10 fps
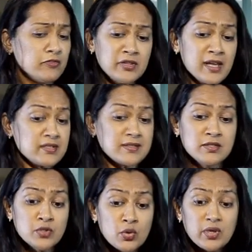For there is
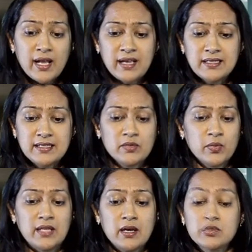no night
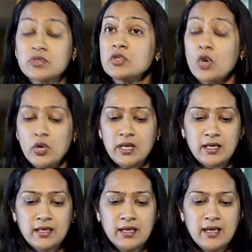without
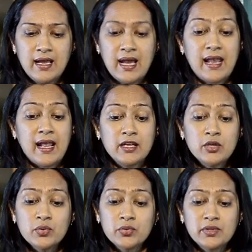dawning, and I
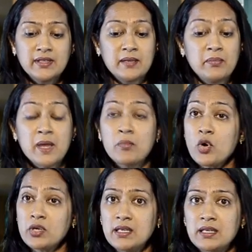know that my
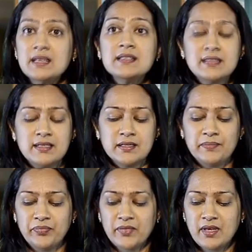morning is near.
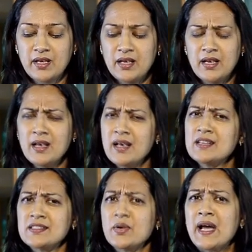
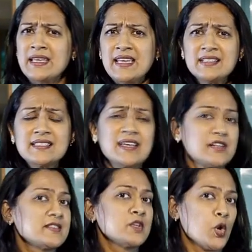So I guess there